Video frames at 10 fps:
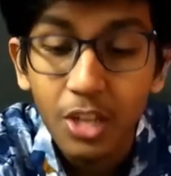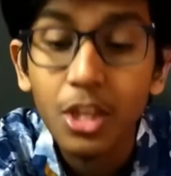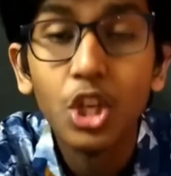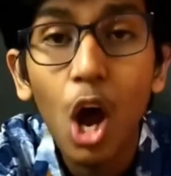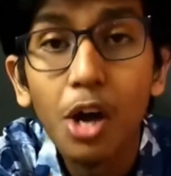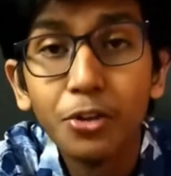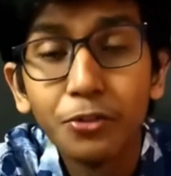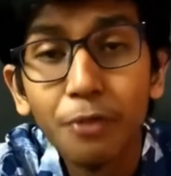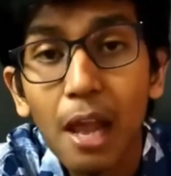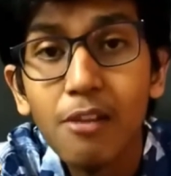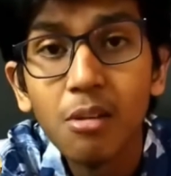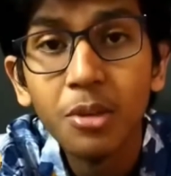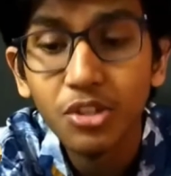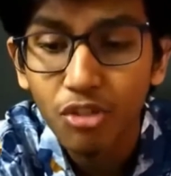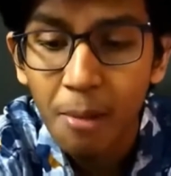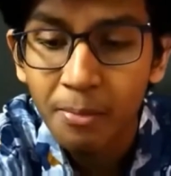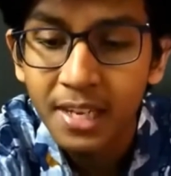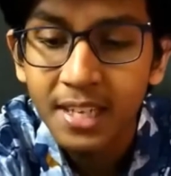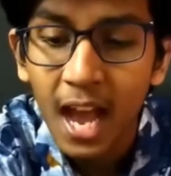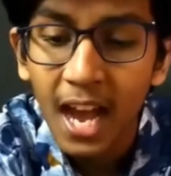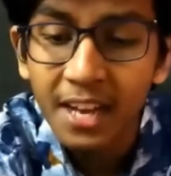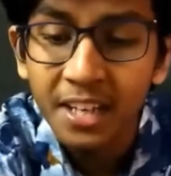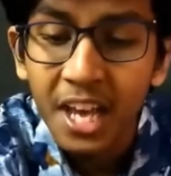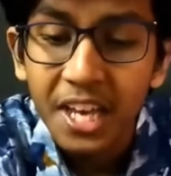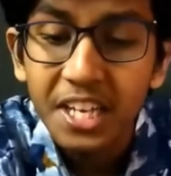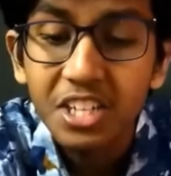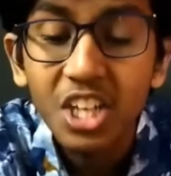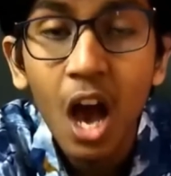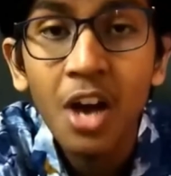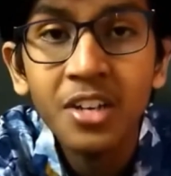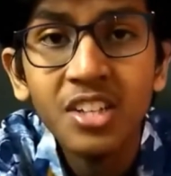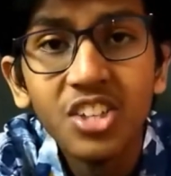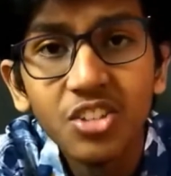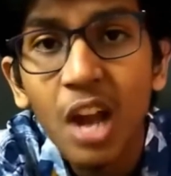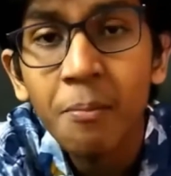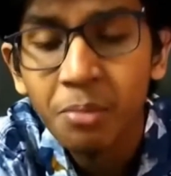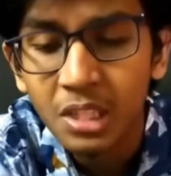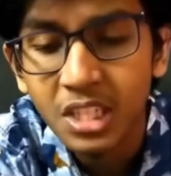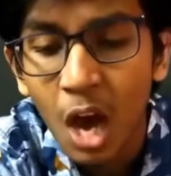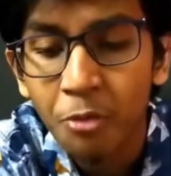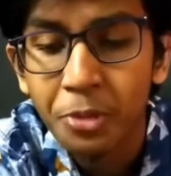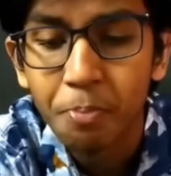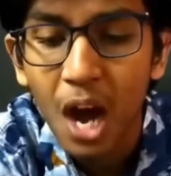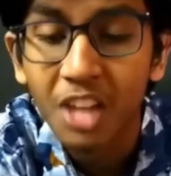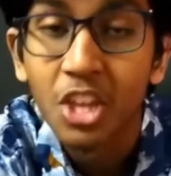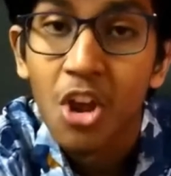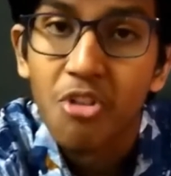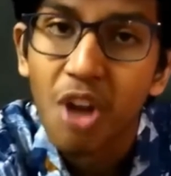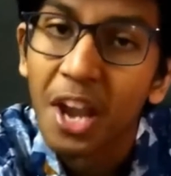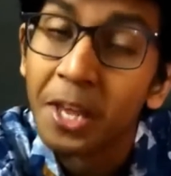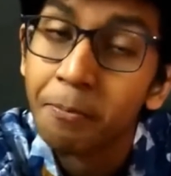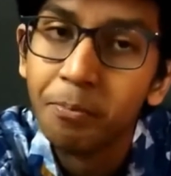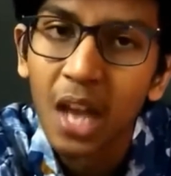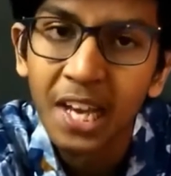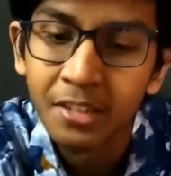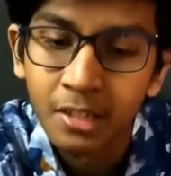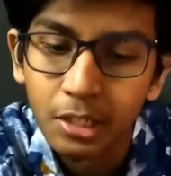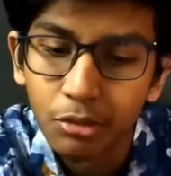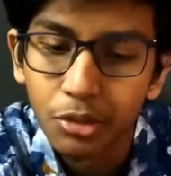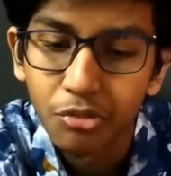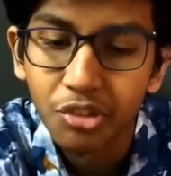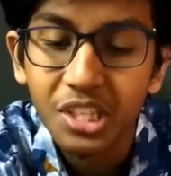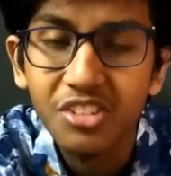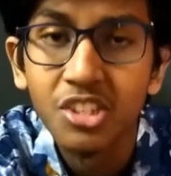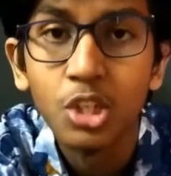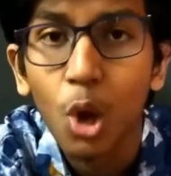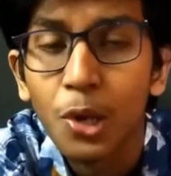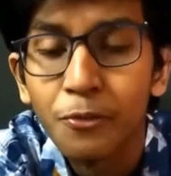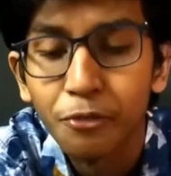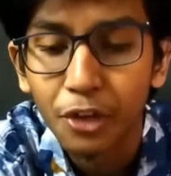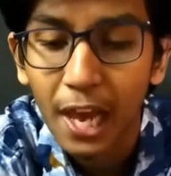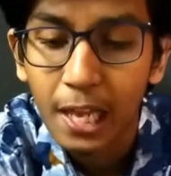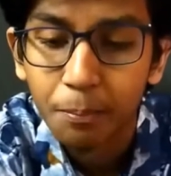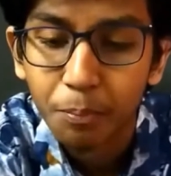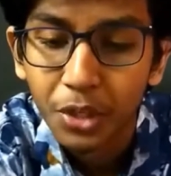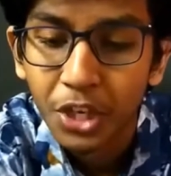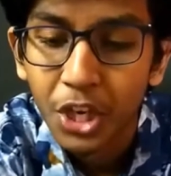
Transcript: The torch fell from his trembling hand. He turned and scrambled down the path, running blindly through the trees and calling for help.